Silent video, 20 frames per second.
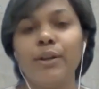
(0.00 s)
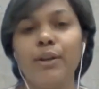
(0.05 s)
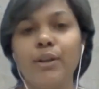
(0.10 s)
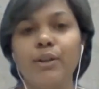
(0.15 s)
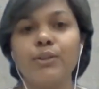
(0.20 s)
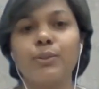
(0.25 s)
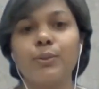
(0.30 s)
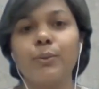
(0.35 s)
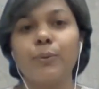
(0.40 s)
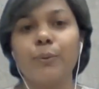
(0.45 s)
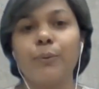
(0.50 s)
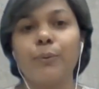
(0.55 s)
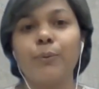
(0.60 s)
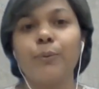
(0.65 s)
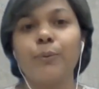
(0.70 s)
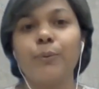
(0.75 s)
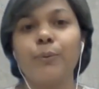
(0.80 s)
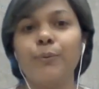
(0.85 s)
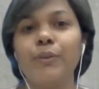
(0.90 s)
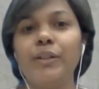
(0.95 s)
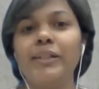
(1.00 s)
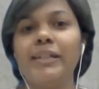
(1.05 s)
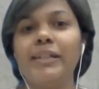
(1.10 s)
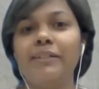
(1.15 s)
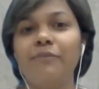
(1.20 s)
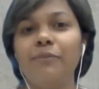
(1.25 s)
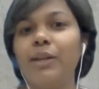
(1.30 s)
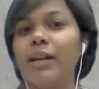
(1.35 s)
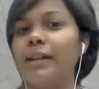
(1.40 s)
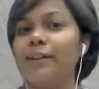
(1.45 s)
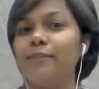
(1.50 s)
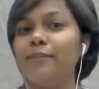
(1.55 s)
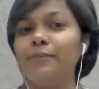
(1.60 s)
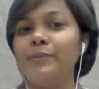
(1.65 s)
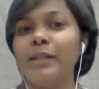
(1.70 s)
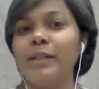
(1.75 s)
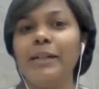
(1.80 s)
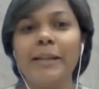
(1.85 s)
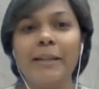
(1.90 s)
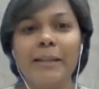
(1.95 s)
So we are
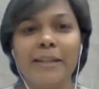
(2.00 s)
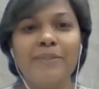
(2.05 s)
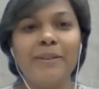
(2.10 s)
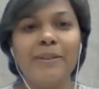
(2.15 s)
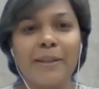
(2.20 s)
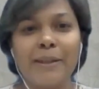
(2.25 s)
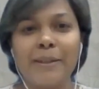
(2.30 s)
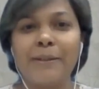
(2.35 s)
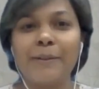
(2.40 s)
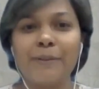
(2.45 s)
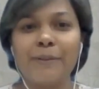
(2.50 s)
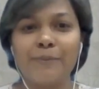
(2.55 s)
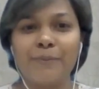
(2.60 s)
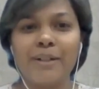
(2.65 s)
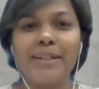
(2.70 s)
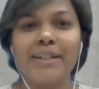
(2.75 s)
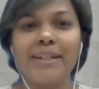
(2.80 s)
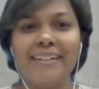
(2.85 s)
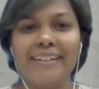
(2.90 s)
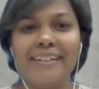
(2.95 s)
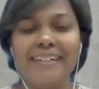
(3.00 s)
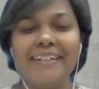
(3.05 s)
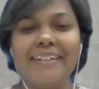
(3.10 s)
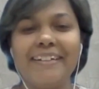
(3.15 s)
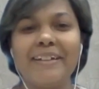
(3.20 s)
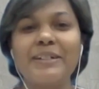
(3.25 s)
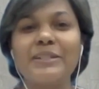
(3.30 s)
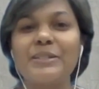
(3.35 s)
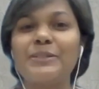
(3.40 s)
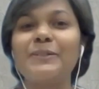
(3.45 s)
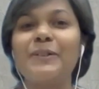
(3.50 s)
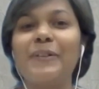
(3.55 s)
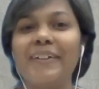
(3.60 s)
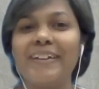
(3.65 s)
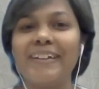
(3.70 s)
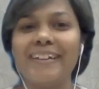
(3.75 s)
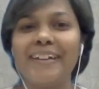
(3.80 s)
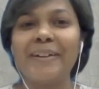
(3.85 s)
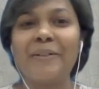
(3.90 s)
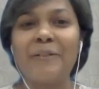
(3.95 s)
definitely living in a very
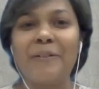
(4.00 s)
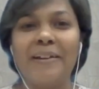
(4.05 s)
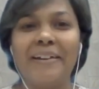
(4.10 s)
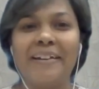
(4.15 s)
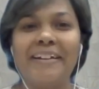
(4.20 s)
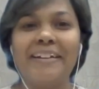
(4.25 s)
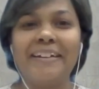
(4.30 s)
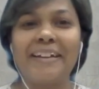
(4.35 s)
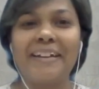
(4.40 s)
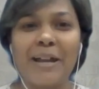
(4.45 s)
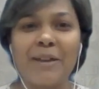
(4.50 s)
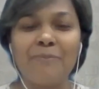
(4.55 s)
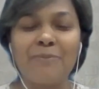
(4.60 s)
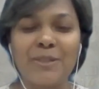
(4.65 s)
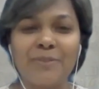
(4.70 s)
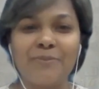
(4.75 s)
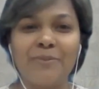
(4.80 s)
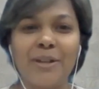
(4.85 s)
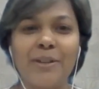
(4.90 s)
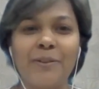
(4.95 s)
historic and golden times where,